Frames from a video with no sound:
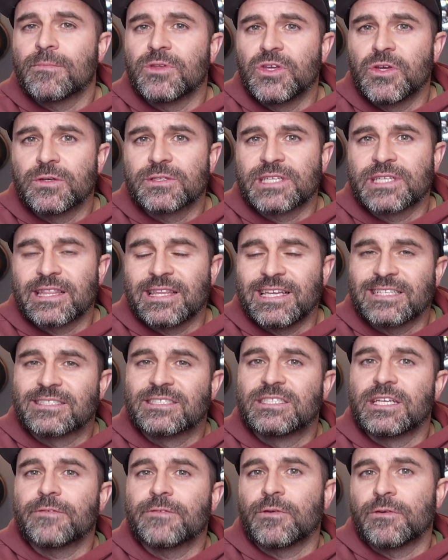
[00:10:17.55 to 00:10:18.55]
using these
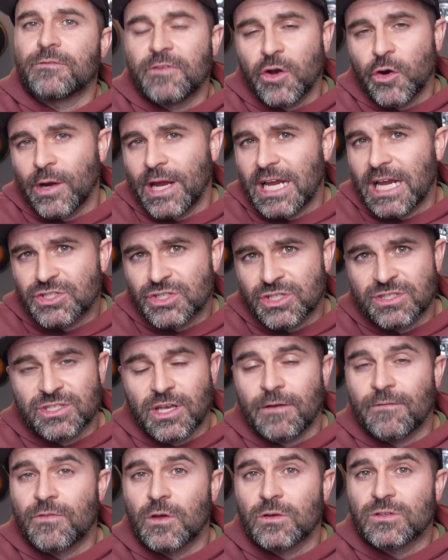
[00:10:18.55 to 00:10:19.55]
different variations
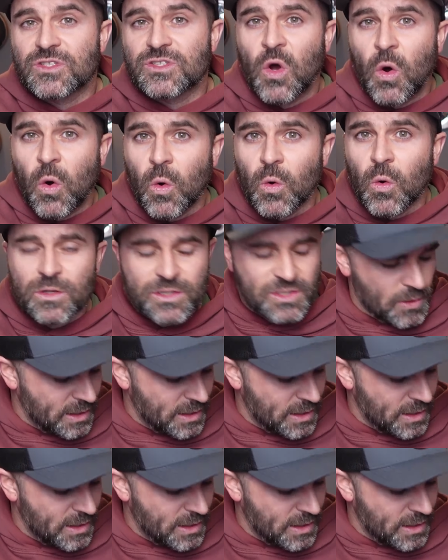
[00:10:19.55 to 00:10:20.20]
of those chords.